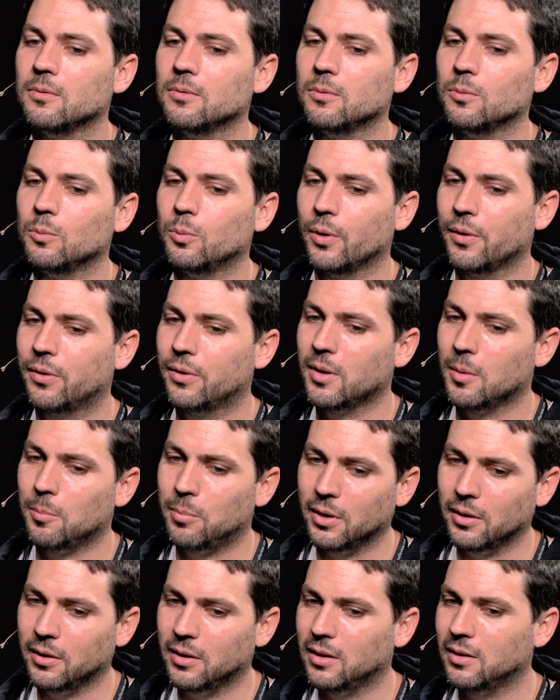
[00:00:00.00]
with the
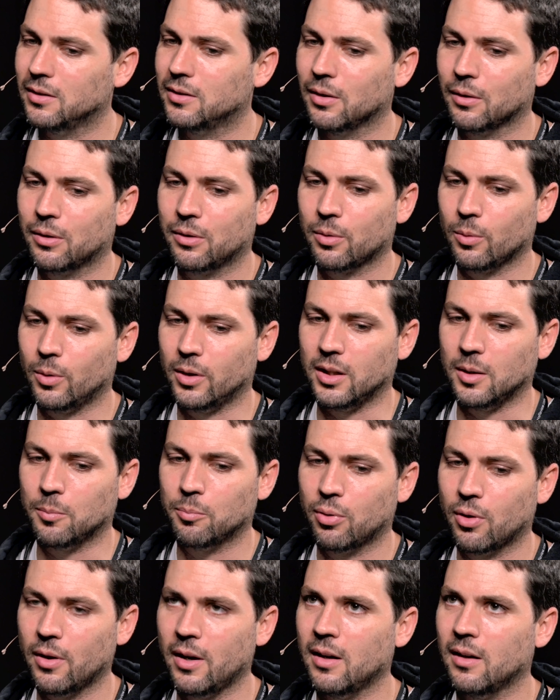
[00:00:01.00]
ability to 3D
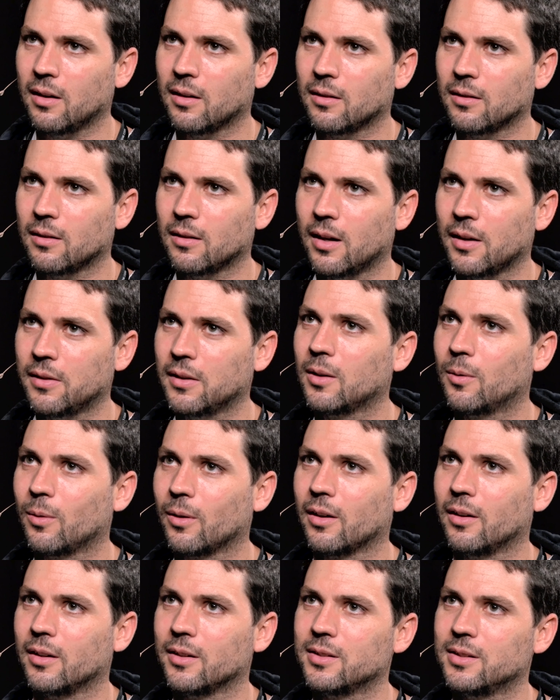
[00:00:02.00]
print, I think
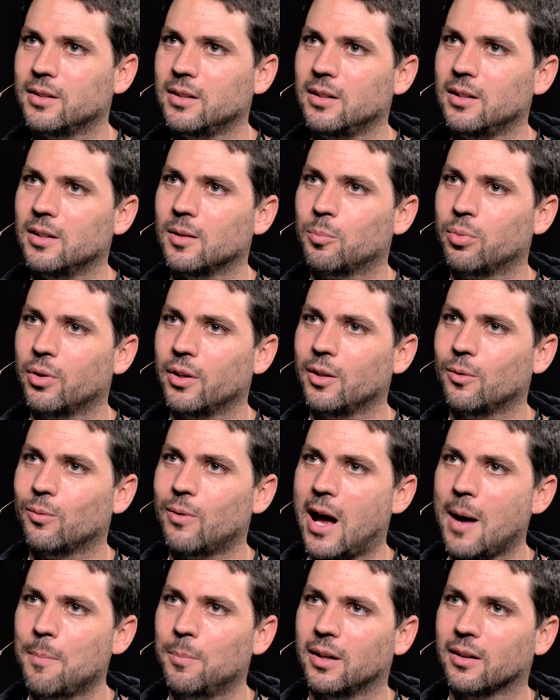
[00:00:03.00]
we're going to see a pretty
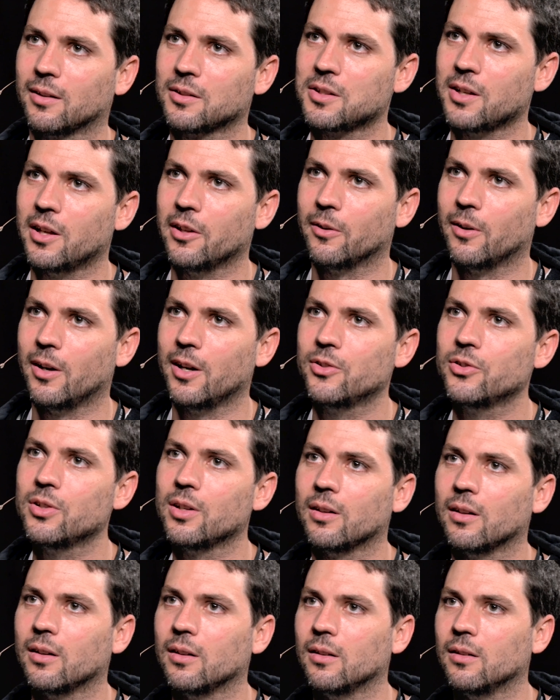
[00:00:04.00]
rapid
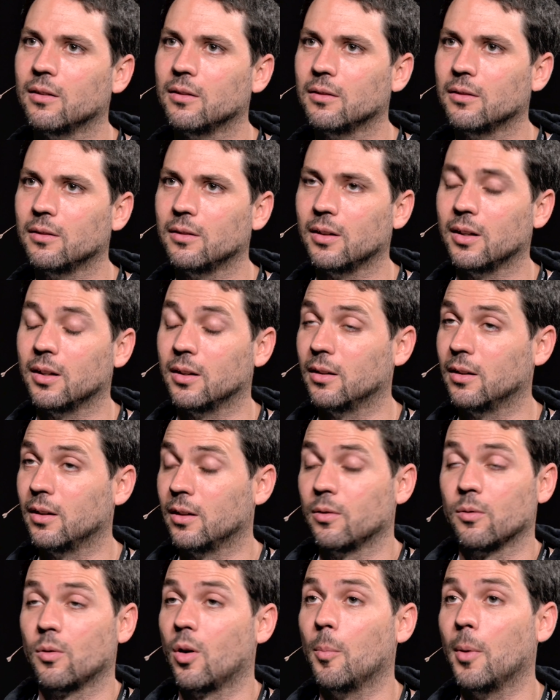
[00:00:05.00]
acceleration
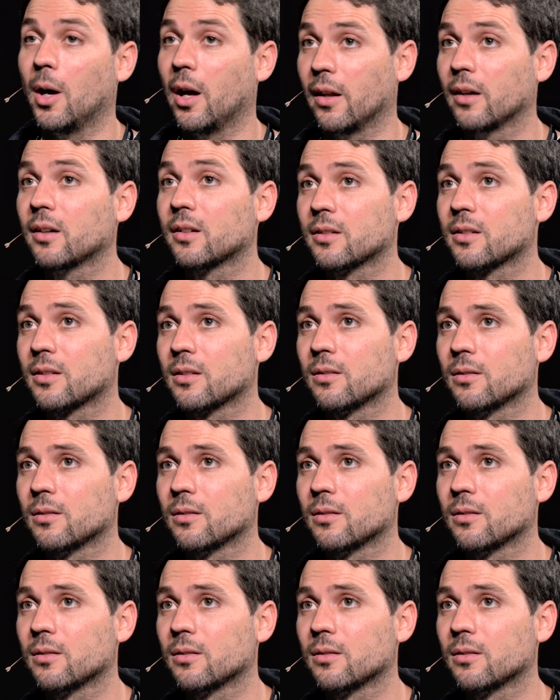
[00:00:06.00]
in robotics